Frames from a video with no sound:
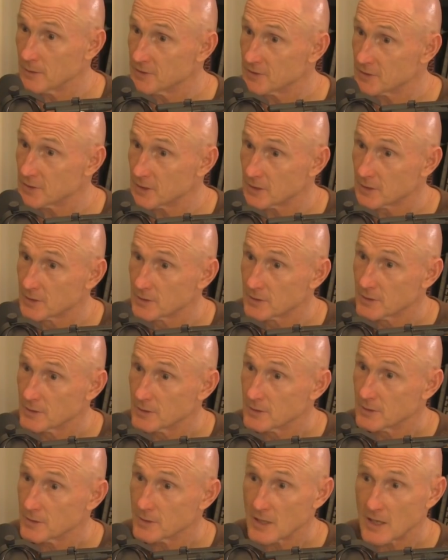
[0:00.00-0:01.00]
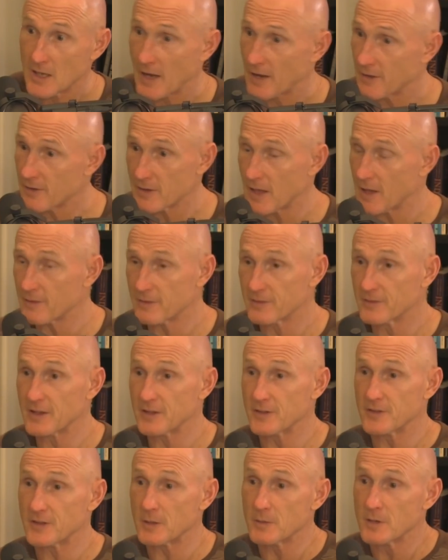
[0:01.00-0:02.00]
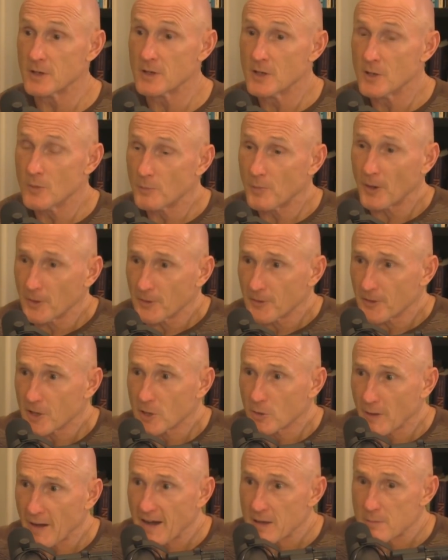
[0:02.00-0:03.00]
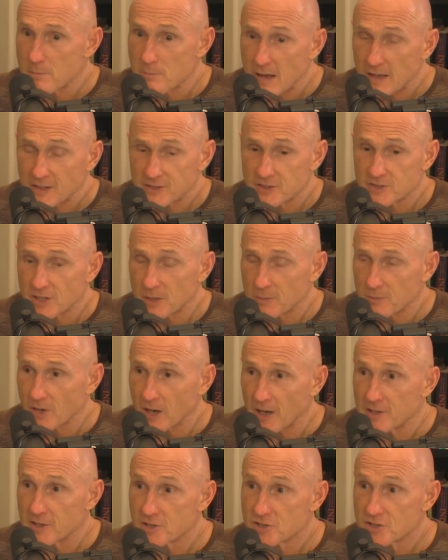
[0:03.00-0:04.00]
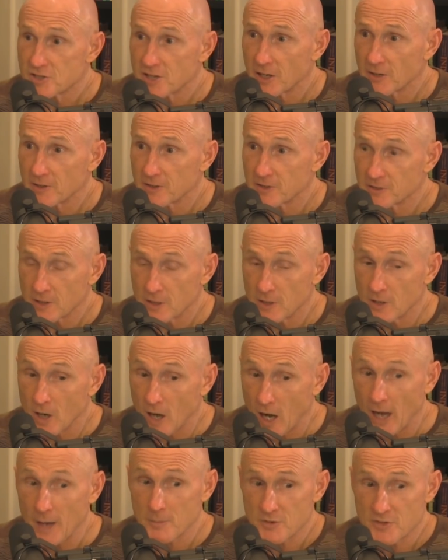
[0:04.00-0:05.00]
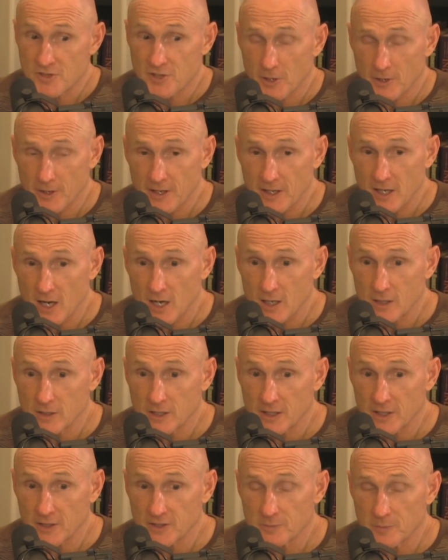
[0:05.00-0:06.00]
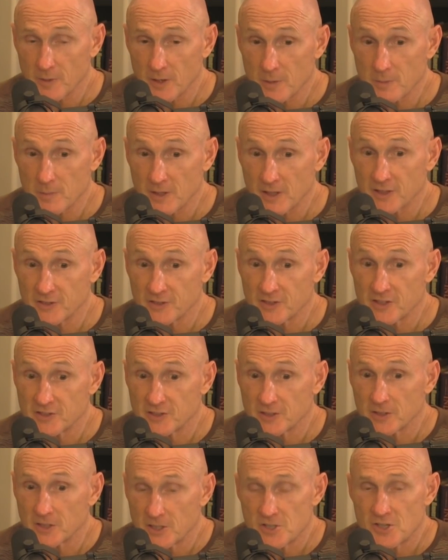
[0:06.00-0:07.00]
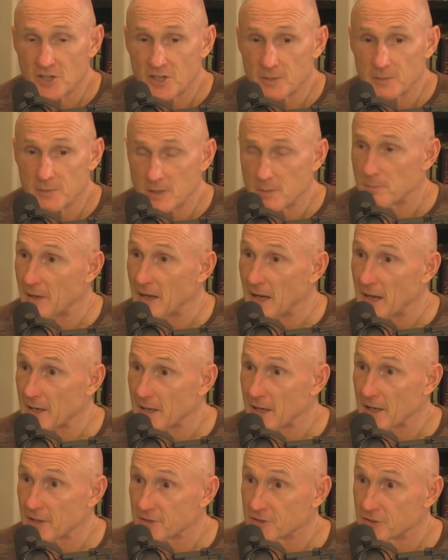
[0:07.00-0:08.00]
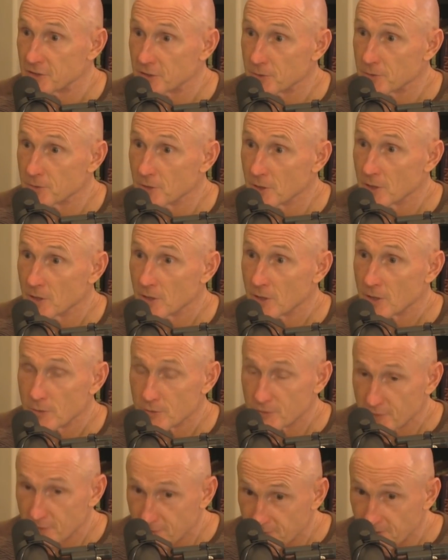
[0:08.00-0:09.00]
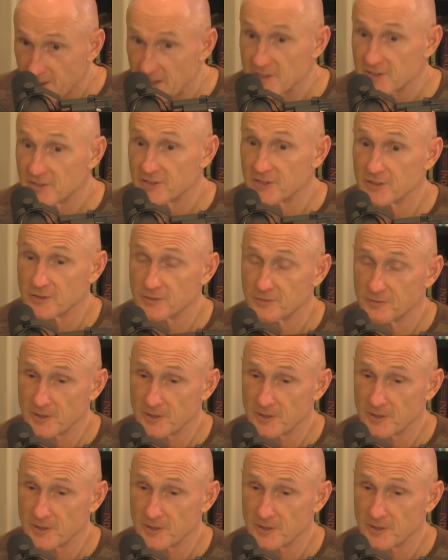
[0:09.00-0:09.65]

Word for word: isn't it? Mm -hmm. the, the, part of the grand message I'm trying to share is I'm sharing Kyle Kingsbury because he's a legitimate badass dude who's faced his